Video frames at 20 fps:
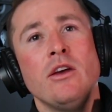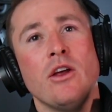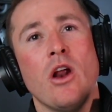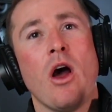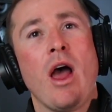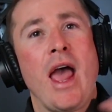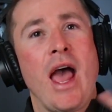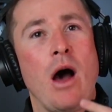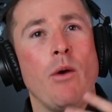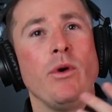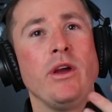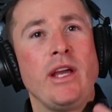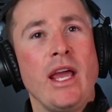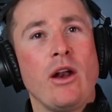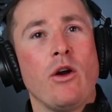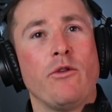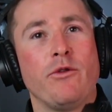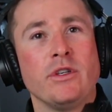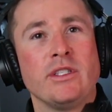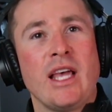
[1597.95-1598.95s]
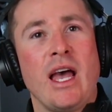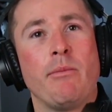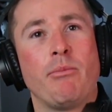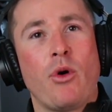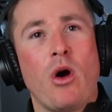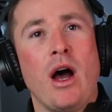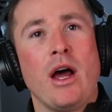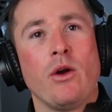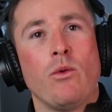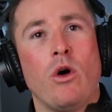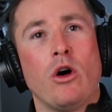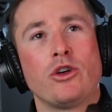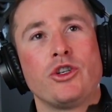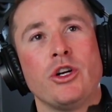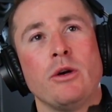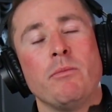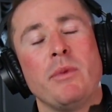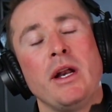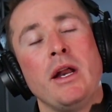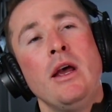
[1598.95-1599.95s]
how we get offers out prior to auction.